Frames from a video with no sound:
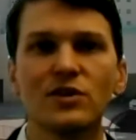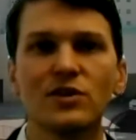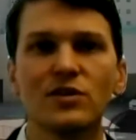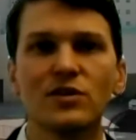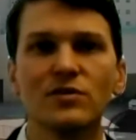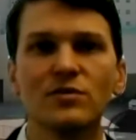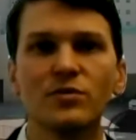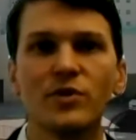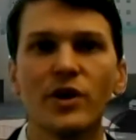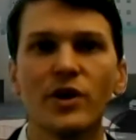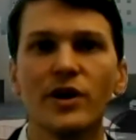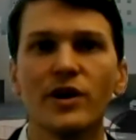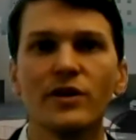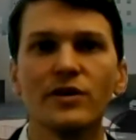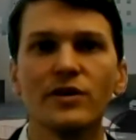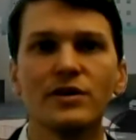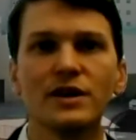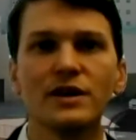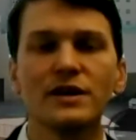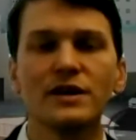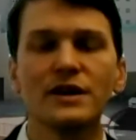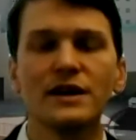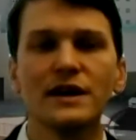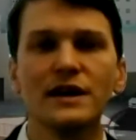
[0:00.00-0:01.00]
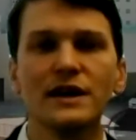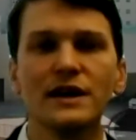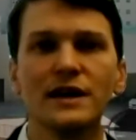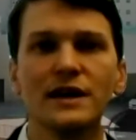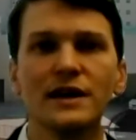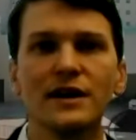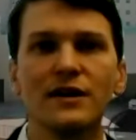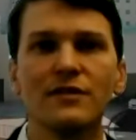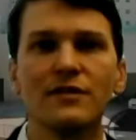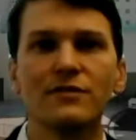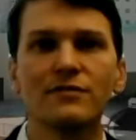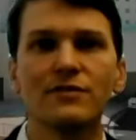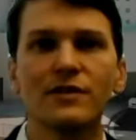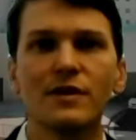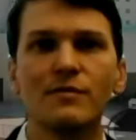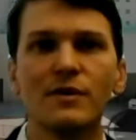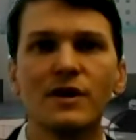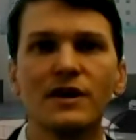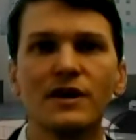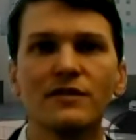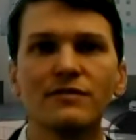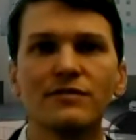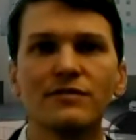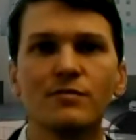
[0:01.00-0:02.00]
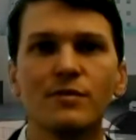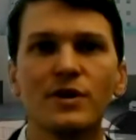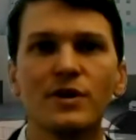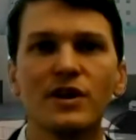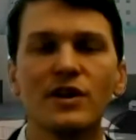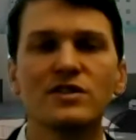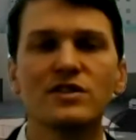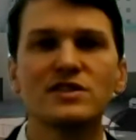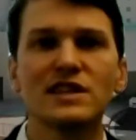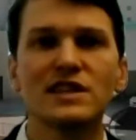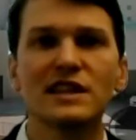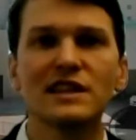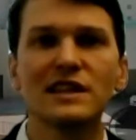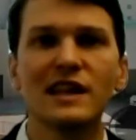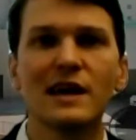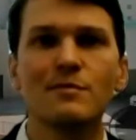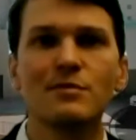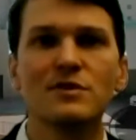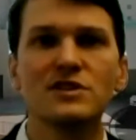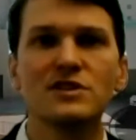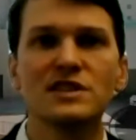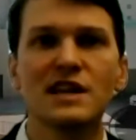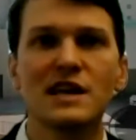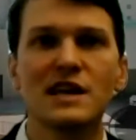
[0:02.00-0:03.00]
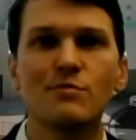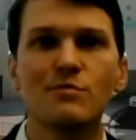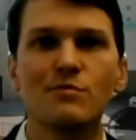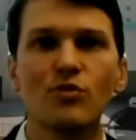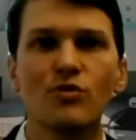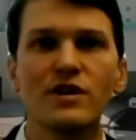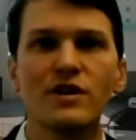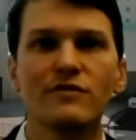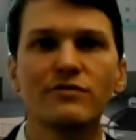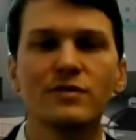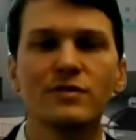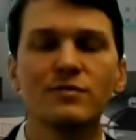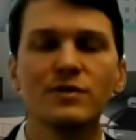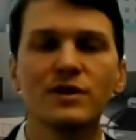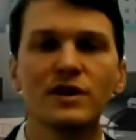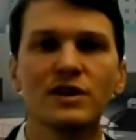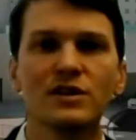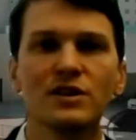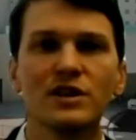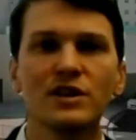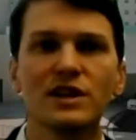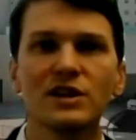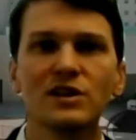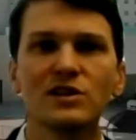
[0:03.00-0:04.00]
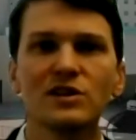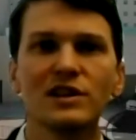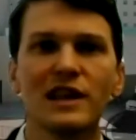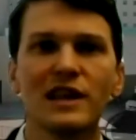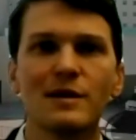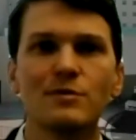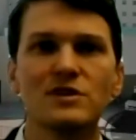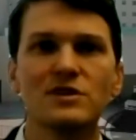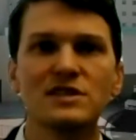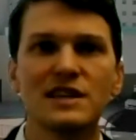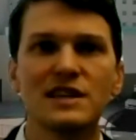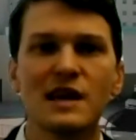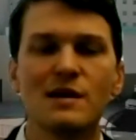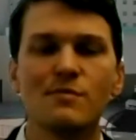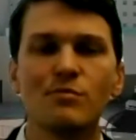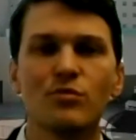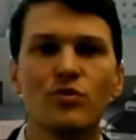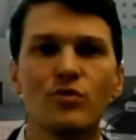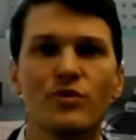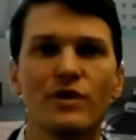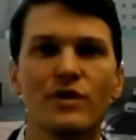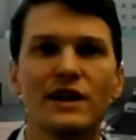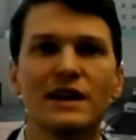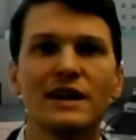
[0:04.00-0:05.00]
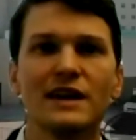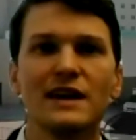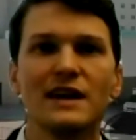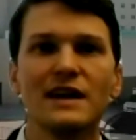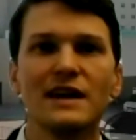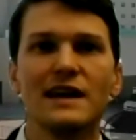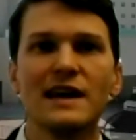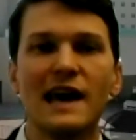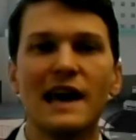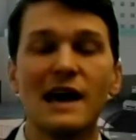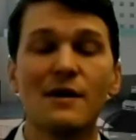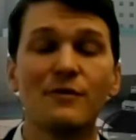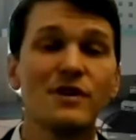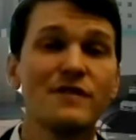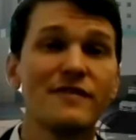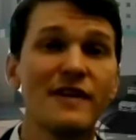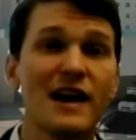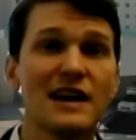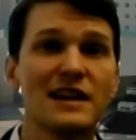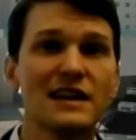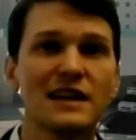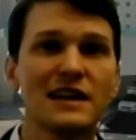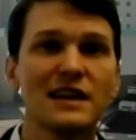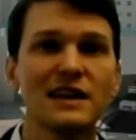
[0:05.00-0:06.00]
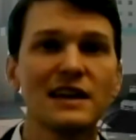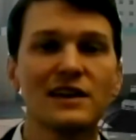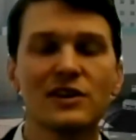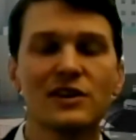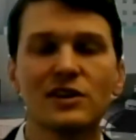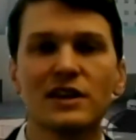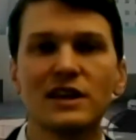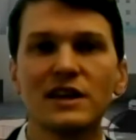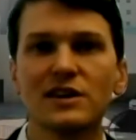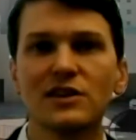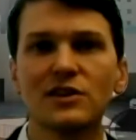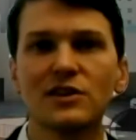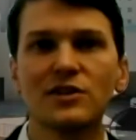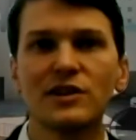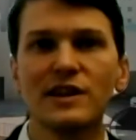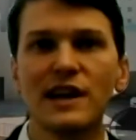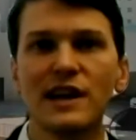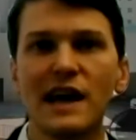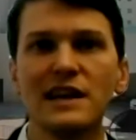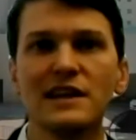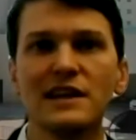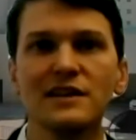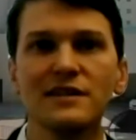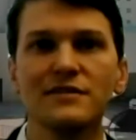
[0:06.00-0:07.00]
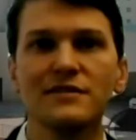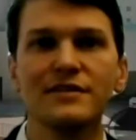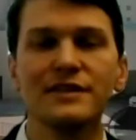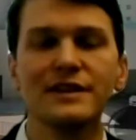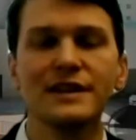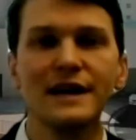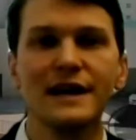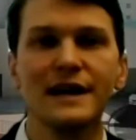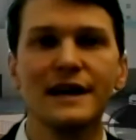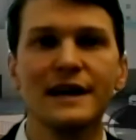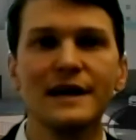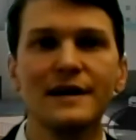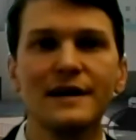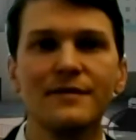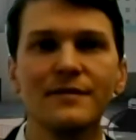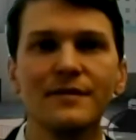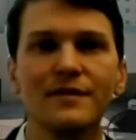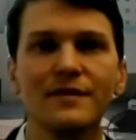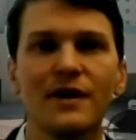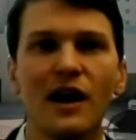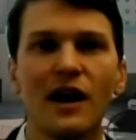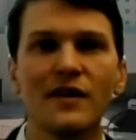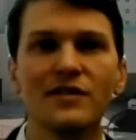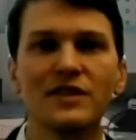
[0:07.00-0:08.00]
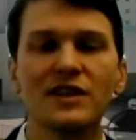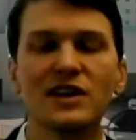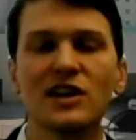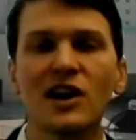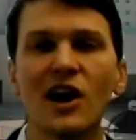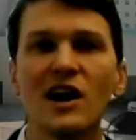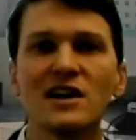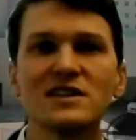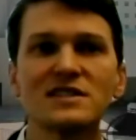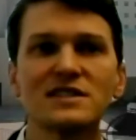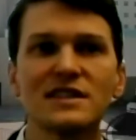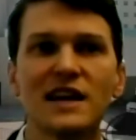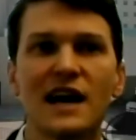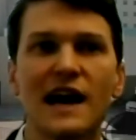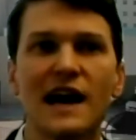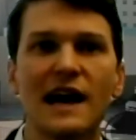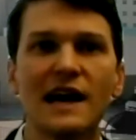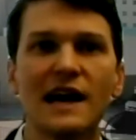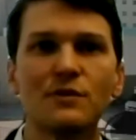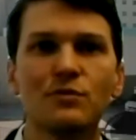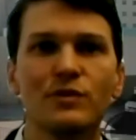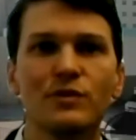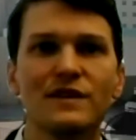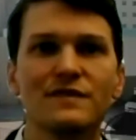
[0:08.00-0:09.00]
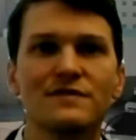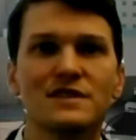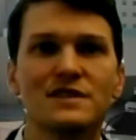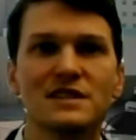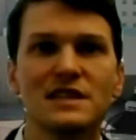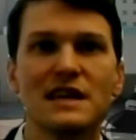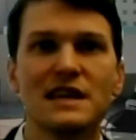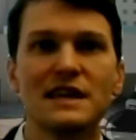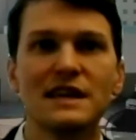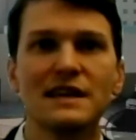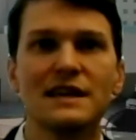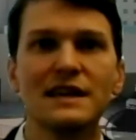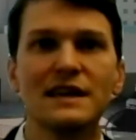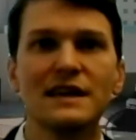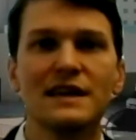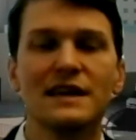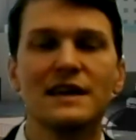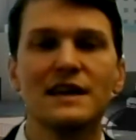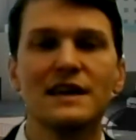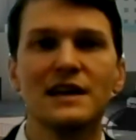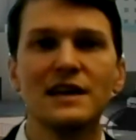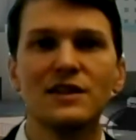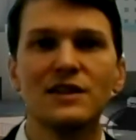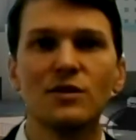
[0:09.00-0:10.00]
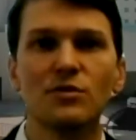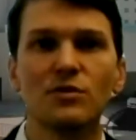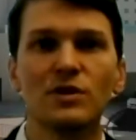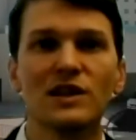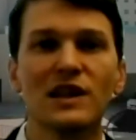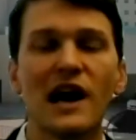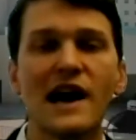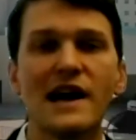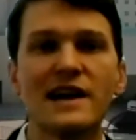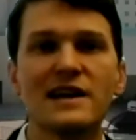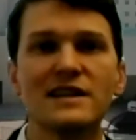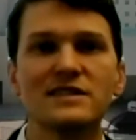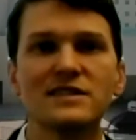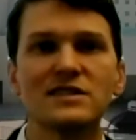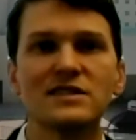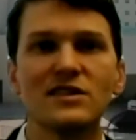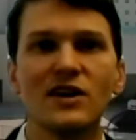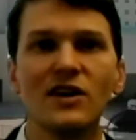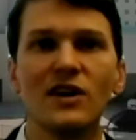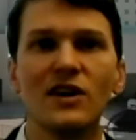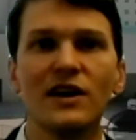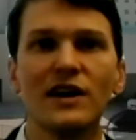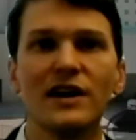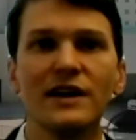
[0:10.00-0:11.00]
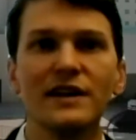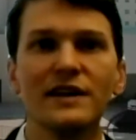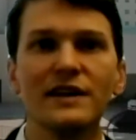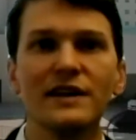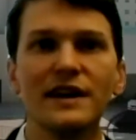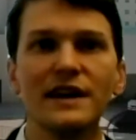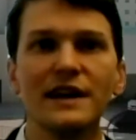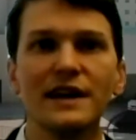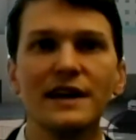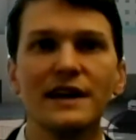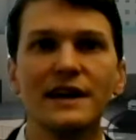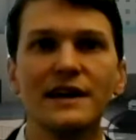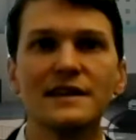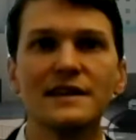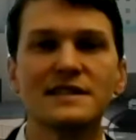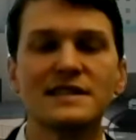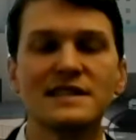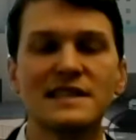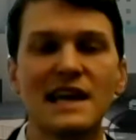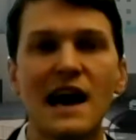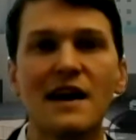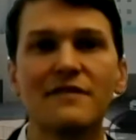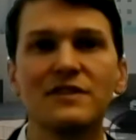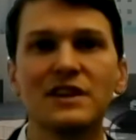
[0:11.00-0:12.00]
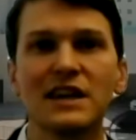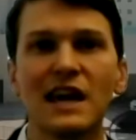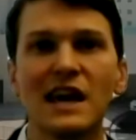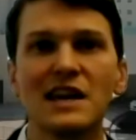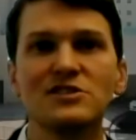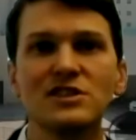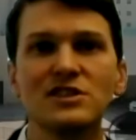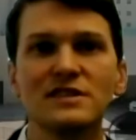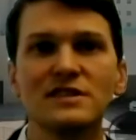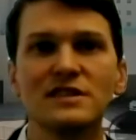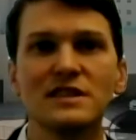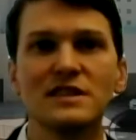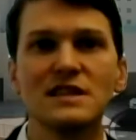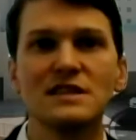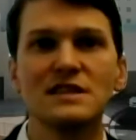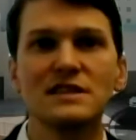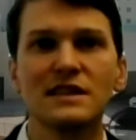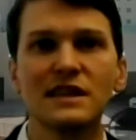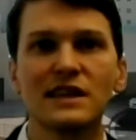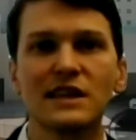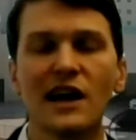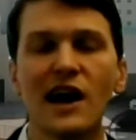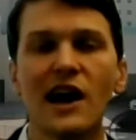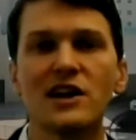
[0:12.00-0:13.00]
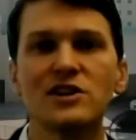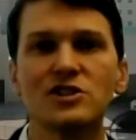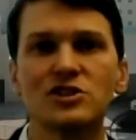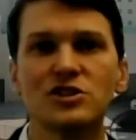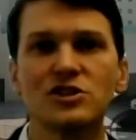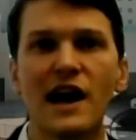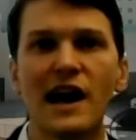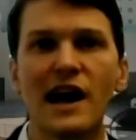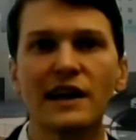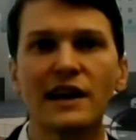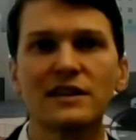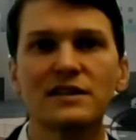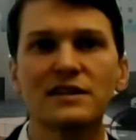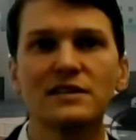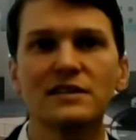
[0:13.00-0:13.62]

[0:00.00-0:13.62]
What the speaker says: road from a nursing labor standpoint, from a clinical labor standpoint. And we've had to get creative. On the cost side, we've seen the reliance on staffing agencies and contract